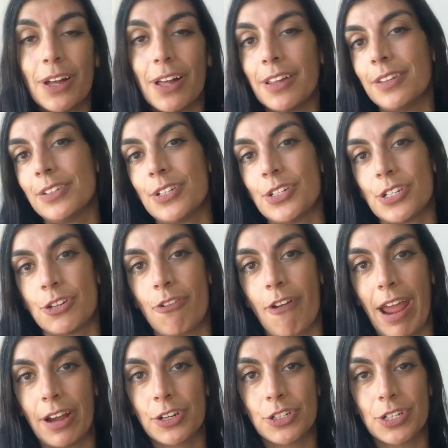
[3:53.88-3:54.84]
all the
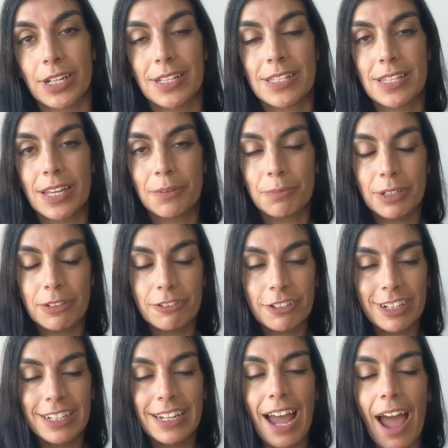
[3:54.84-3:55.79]
distractions and be
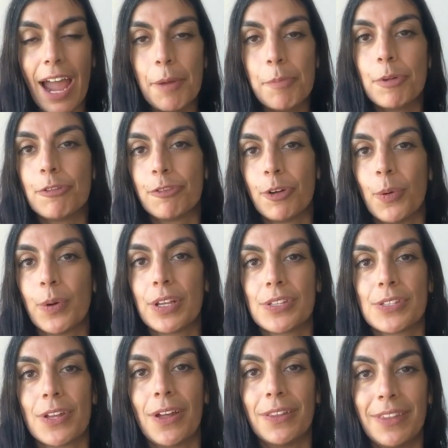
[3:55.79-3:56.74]
really hyper
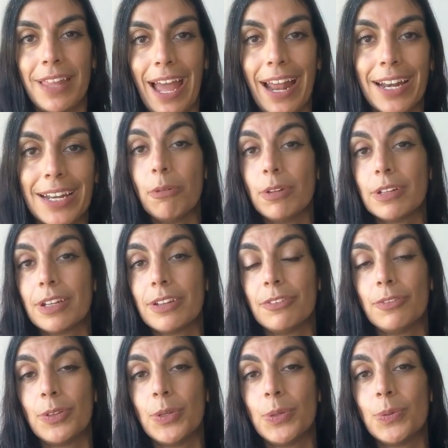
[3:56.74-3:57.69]
focused on that. It will
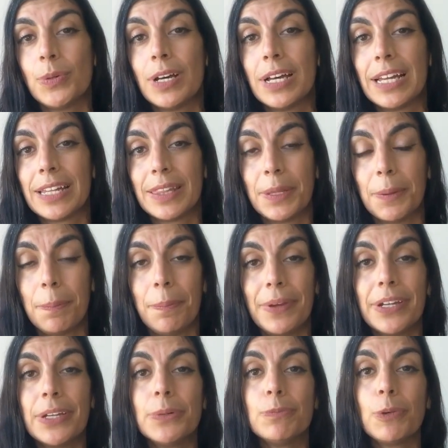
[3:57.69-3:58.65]
give you the
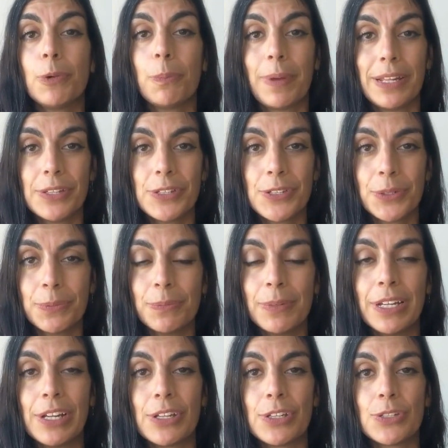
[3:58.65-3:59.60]
bigger momentum
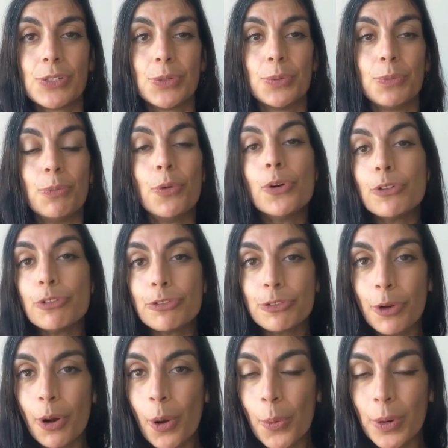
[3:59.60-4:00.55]
to move
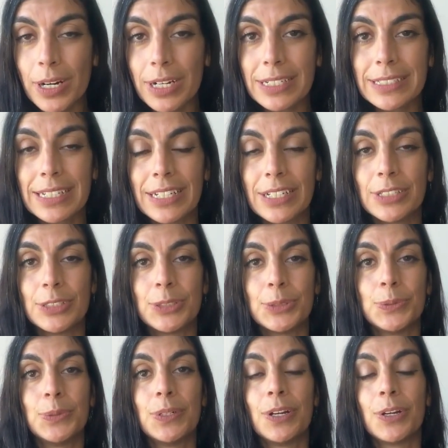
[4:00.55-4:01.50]
forward,
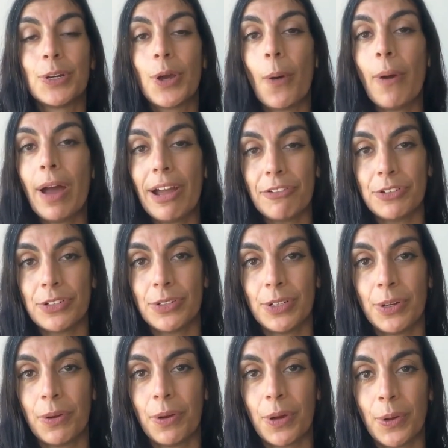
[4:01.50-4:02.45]
to go after
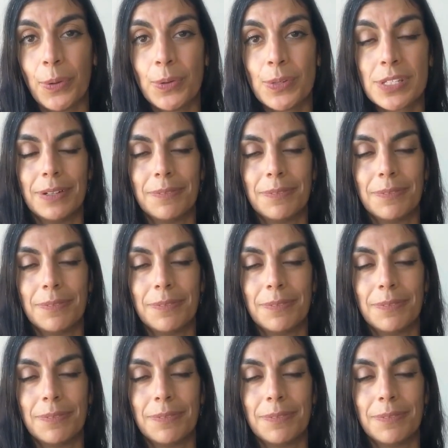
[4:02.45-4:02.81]
your goals,